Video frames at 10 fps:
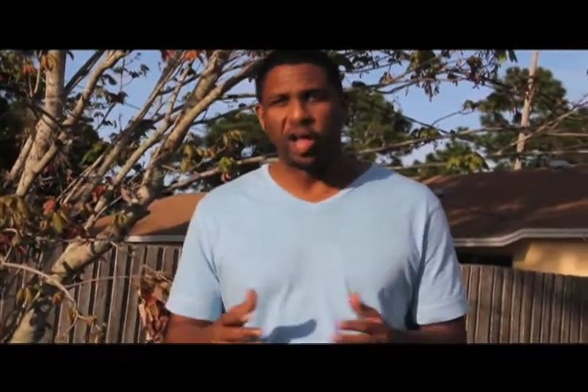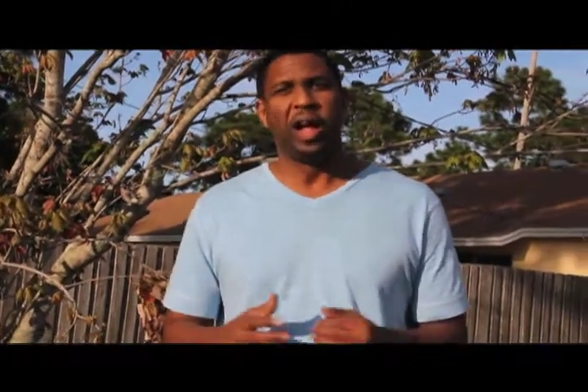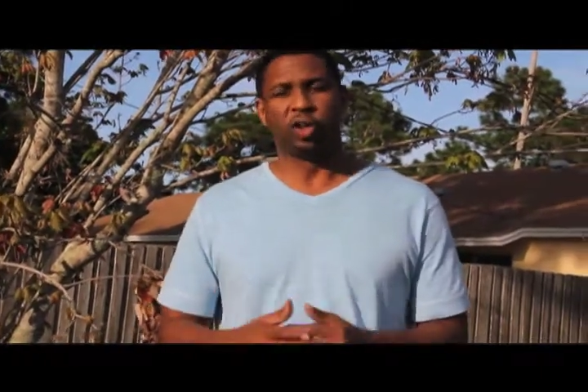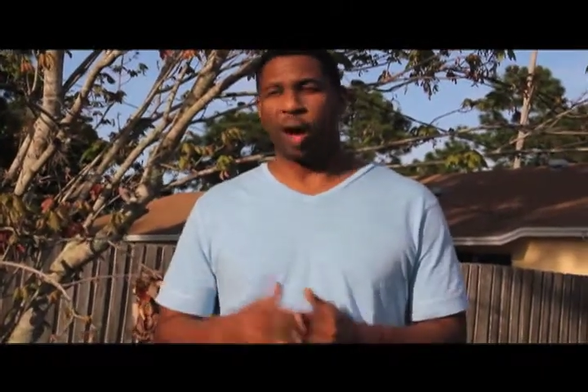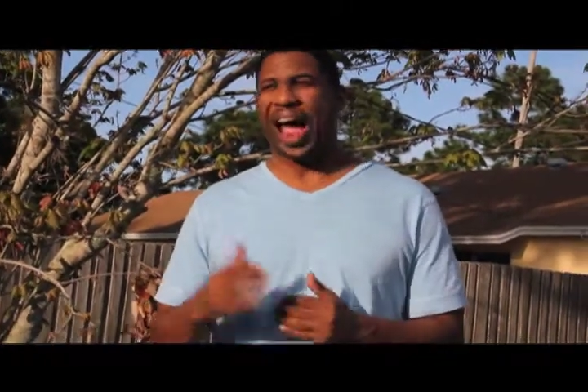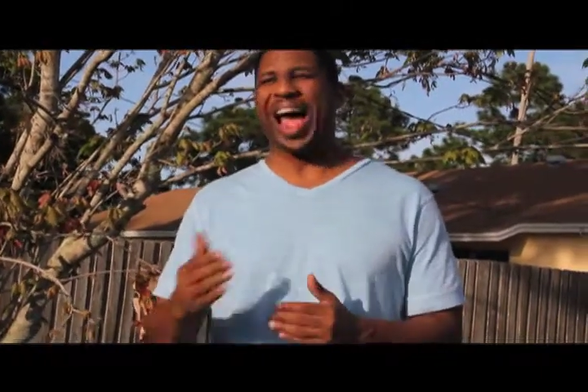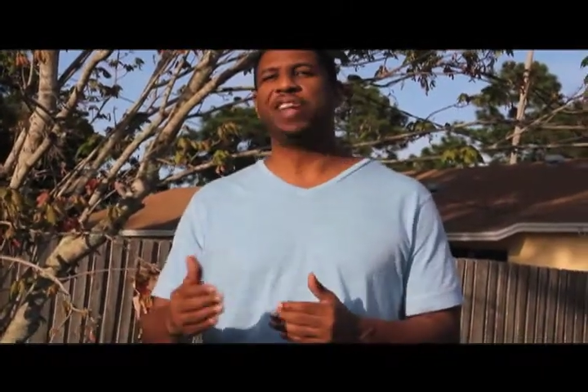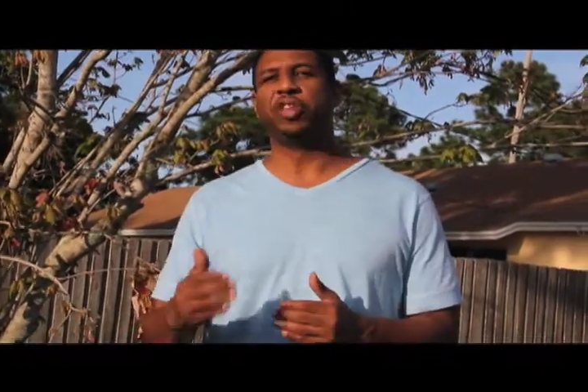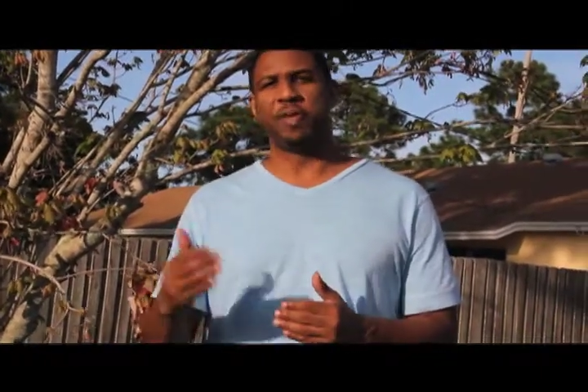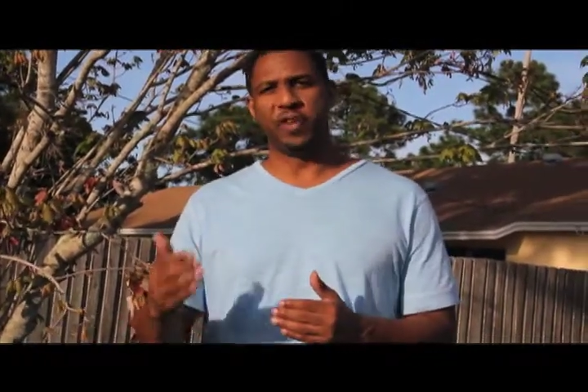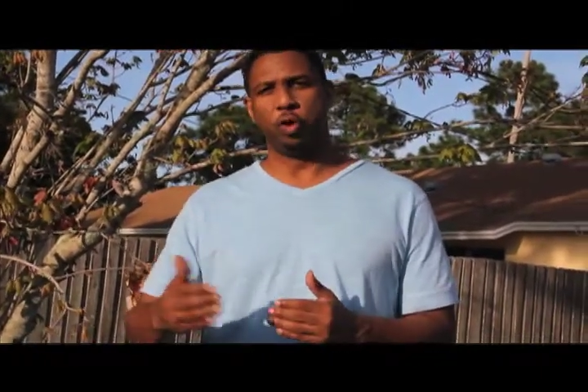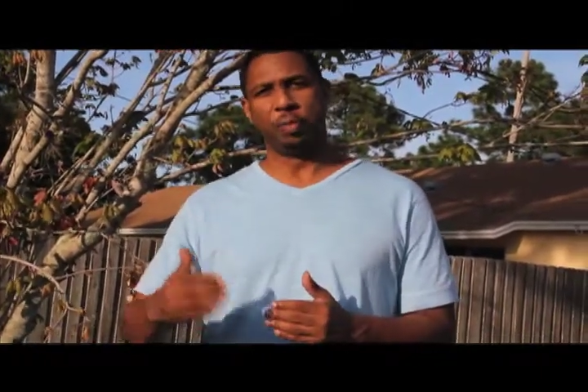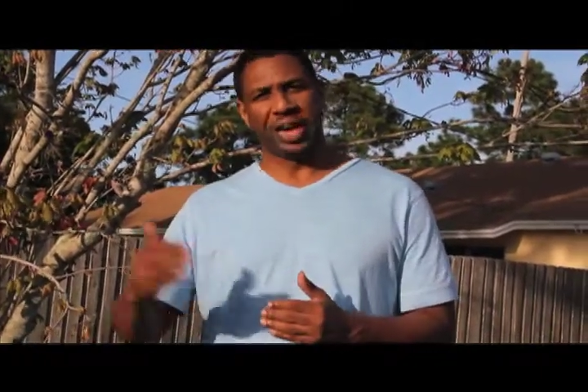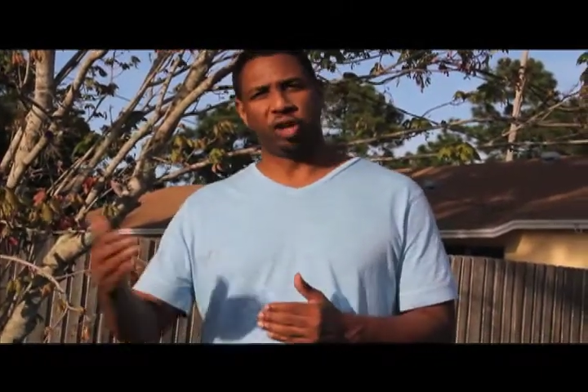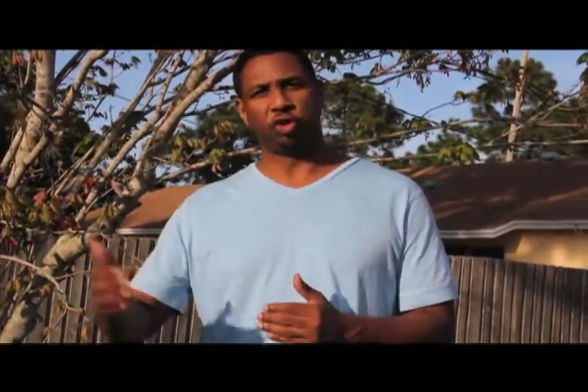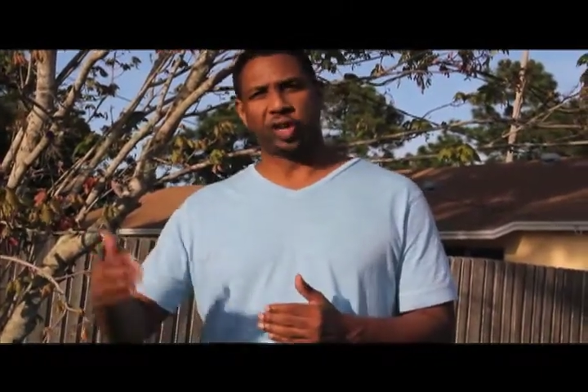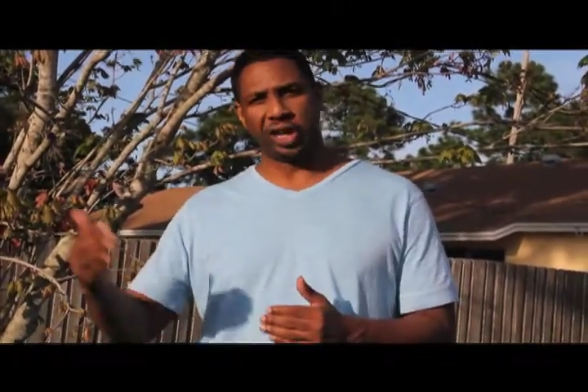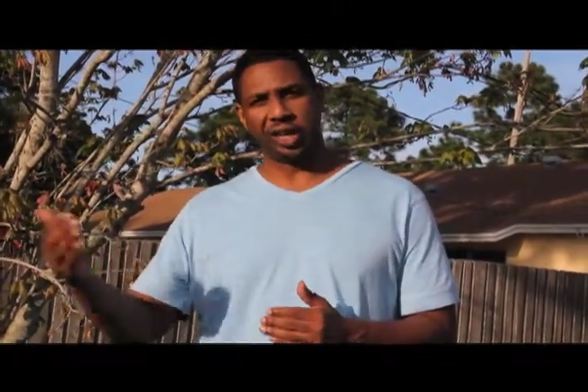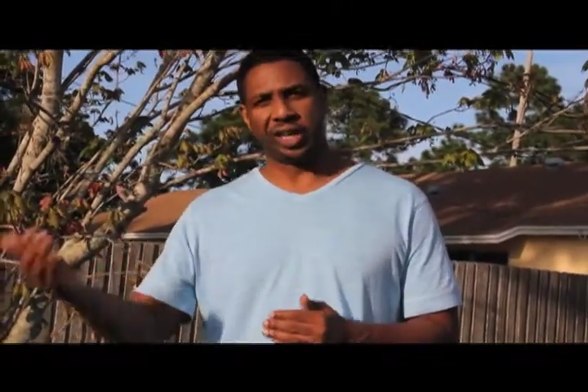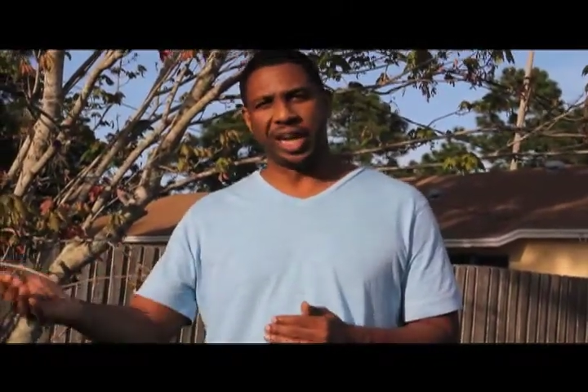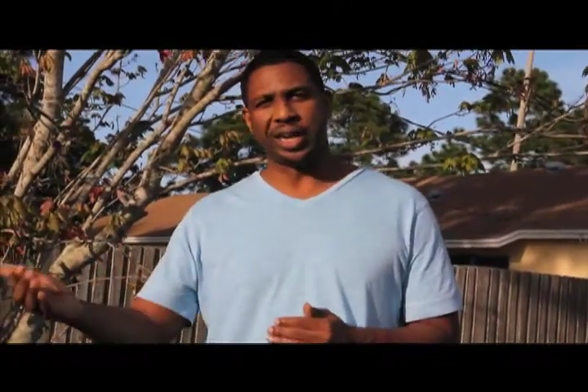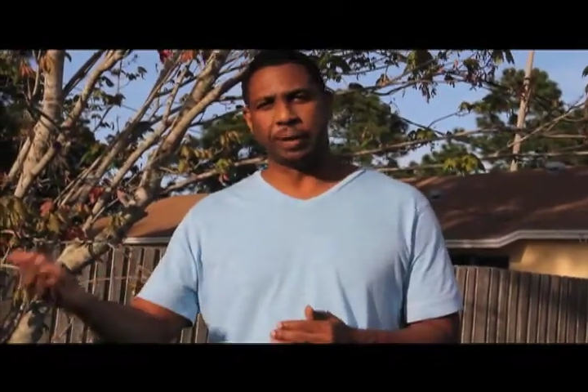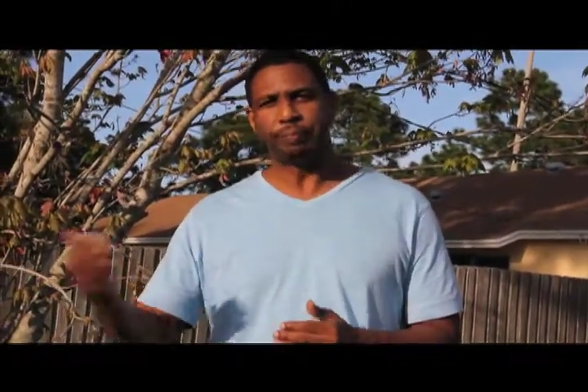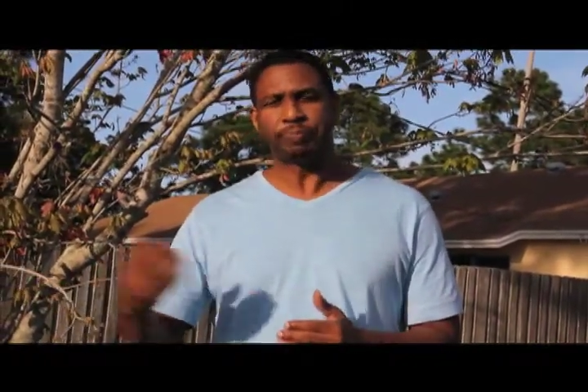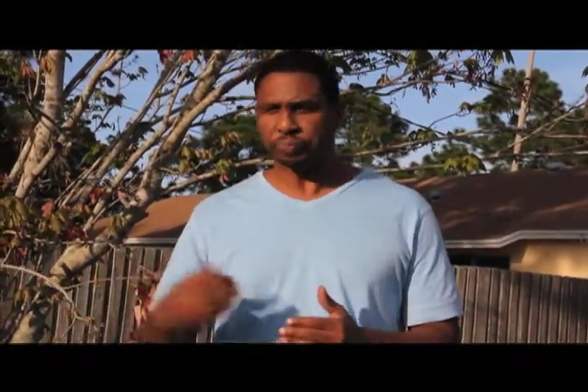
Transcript: So I asked him if he would be interested in attending.